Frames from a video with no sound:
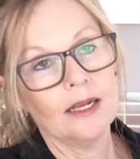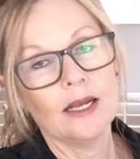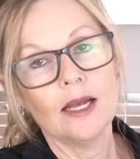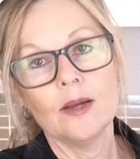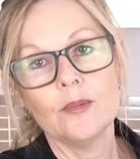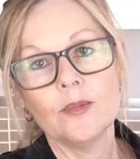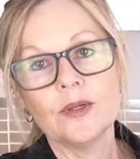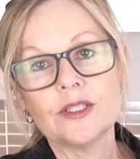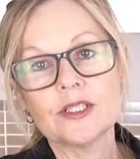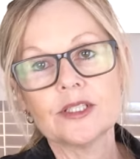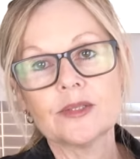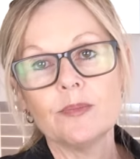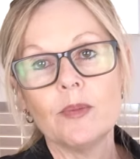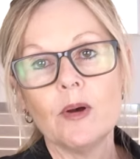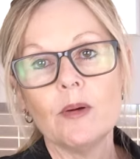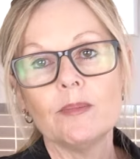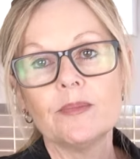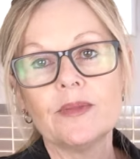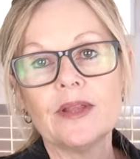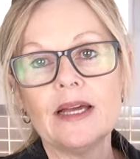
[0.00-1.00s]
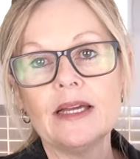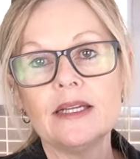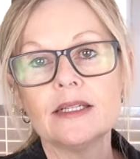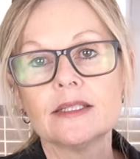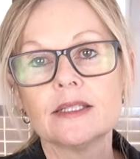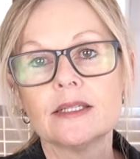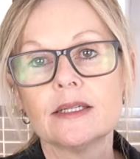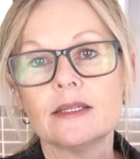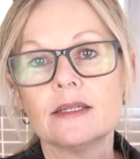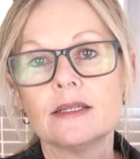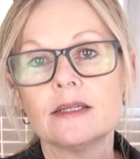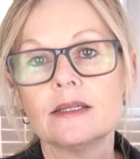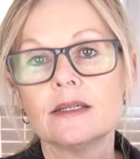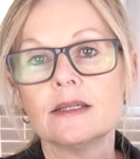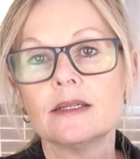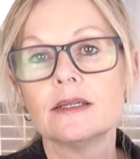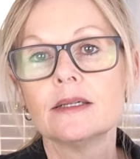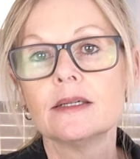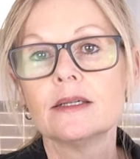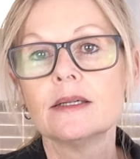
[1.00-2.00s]
and we just pop that
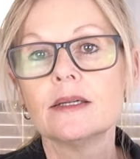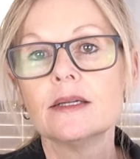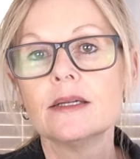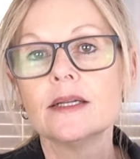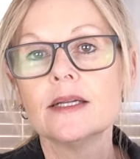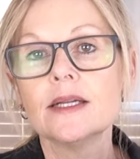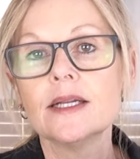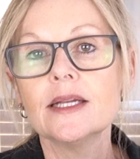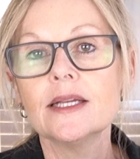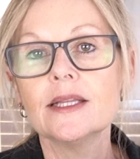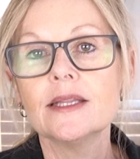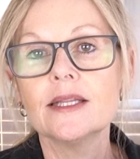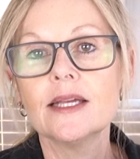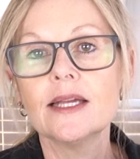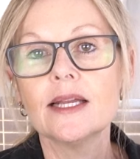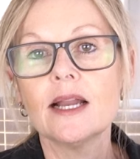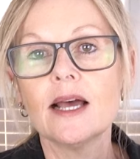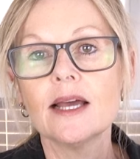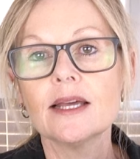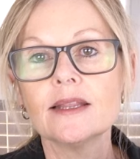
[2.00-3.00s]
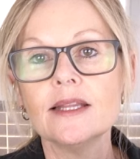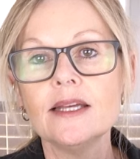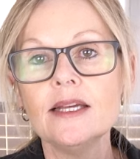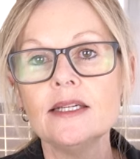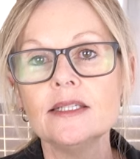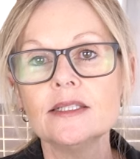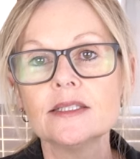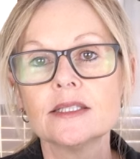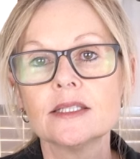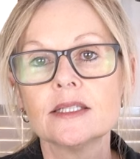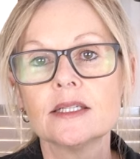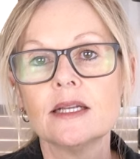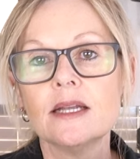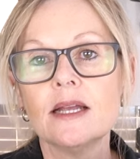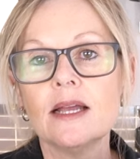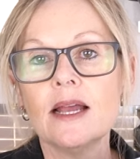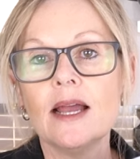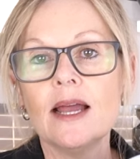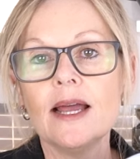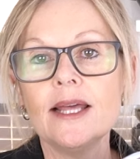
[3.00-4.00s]
in there like that.
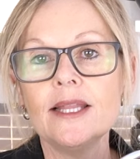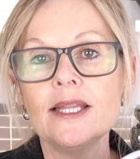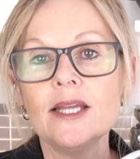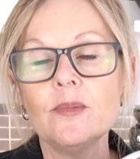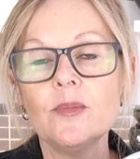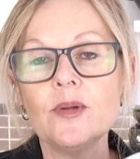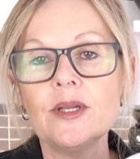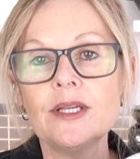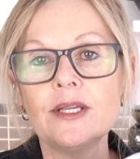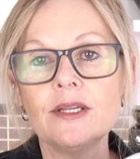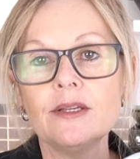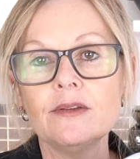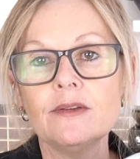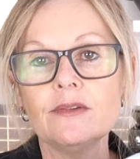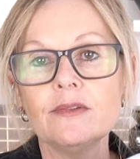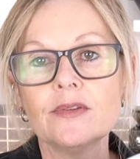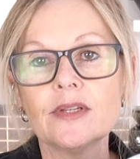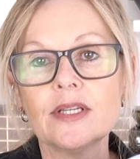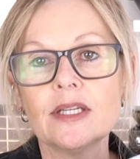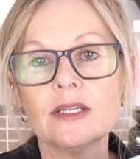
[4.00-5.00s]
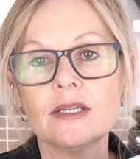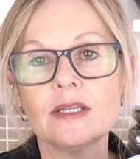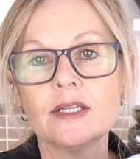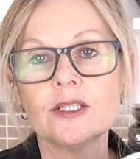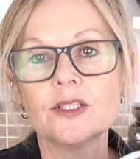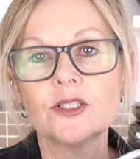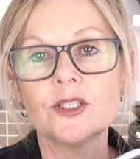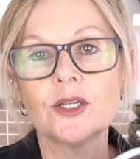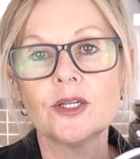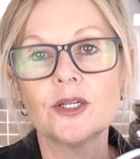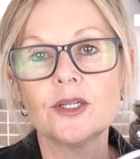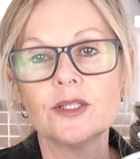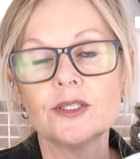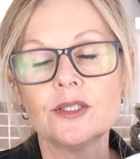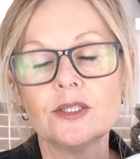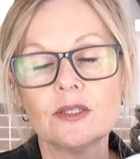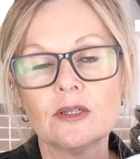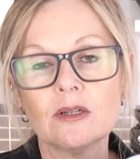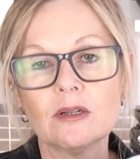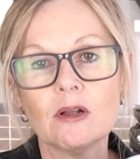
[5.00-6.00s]
And then we give it a
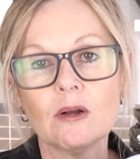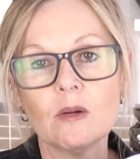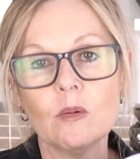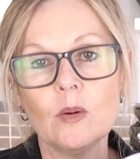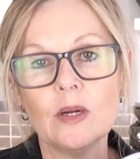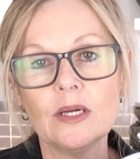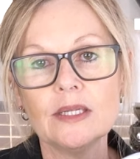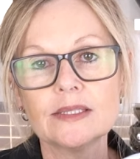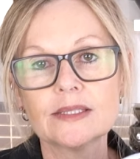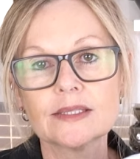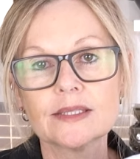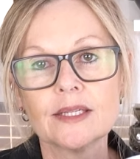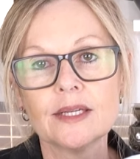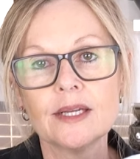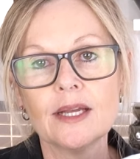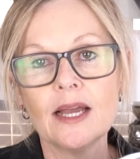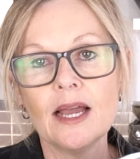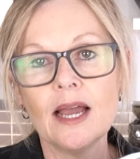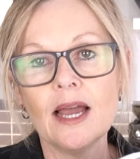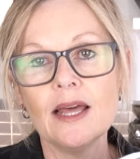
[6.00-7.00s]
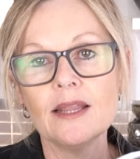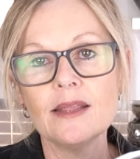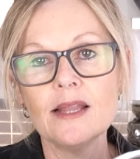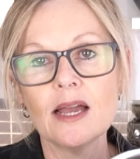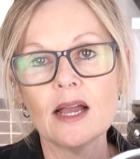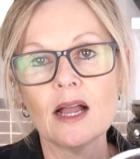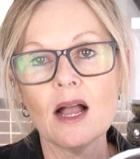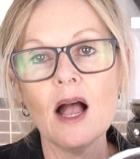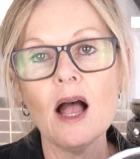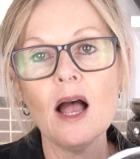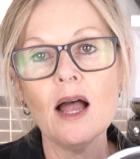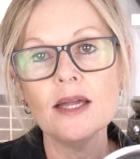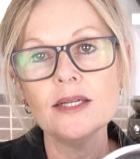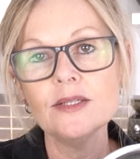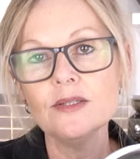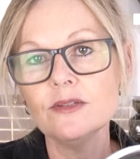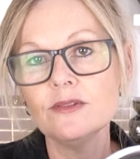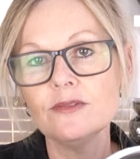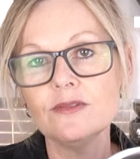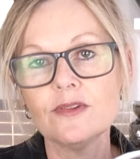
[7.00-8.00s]
turn clockwise, and that
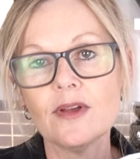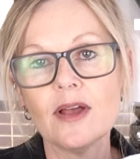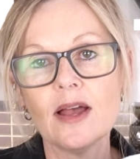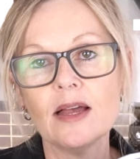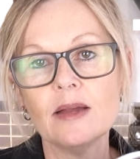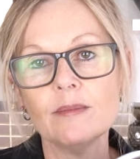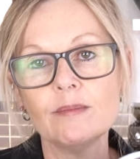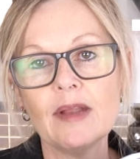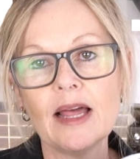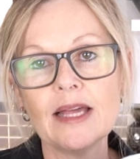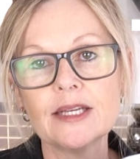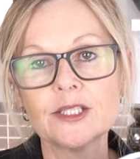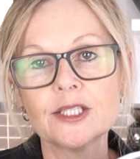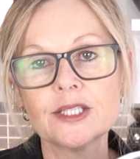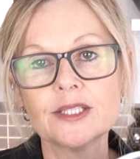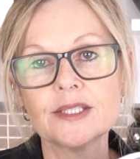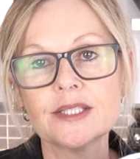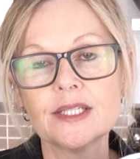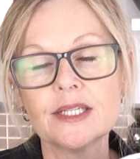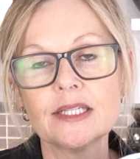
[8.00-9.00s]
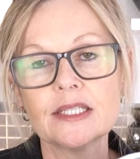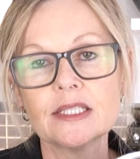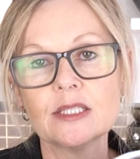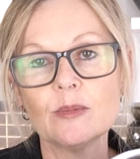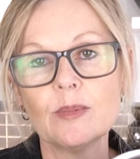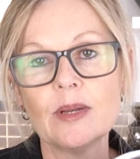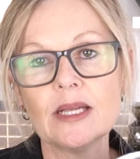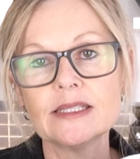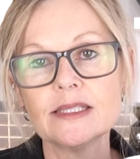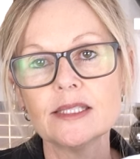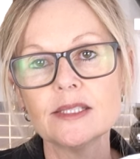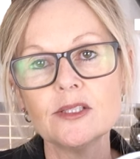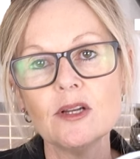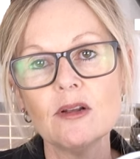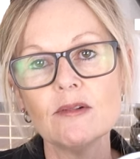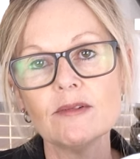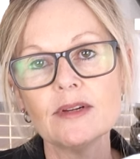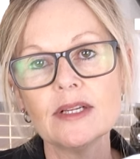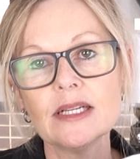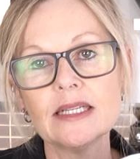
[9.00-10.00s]
kind of um, latches it into place. It's
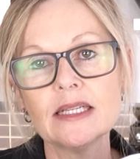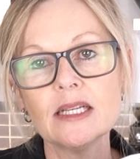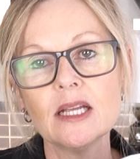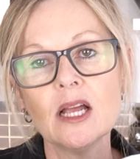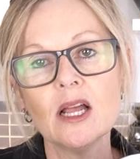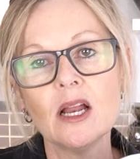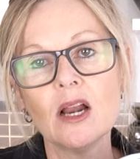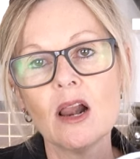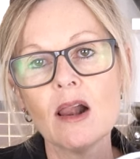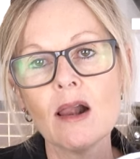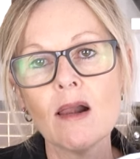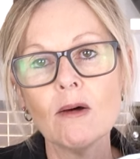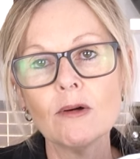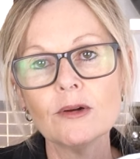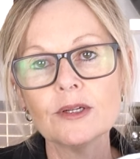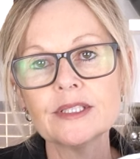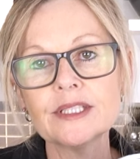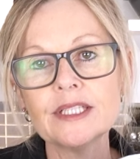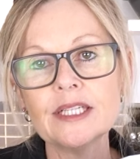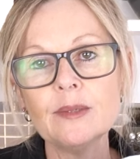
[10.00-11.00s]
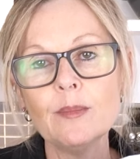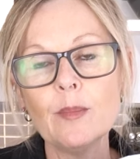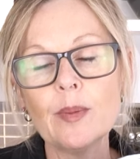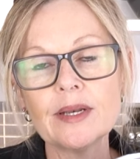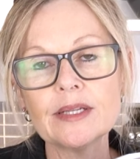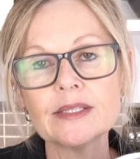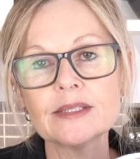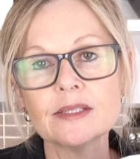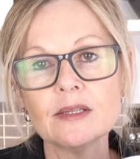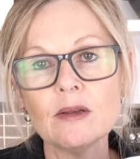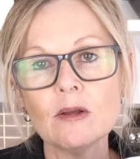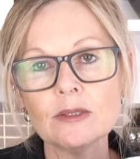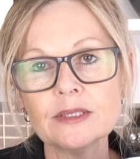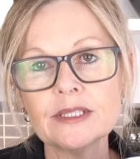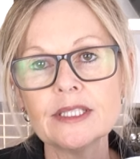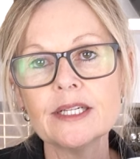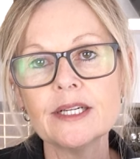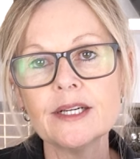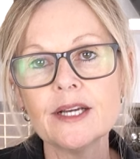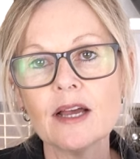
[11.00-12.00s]
not really locked in, but it's
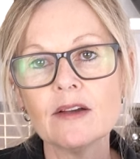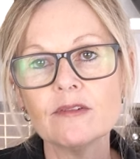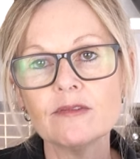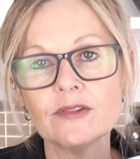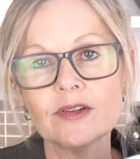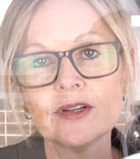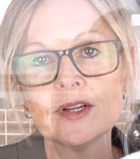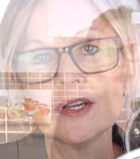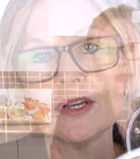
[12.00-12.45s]
locked in enough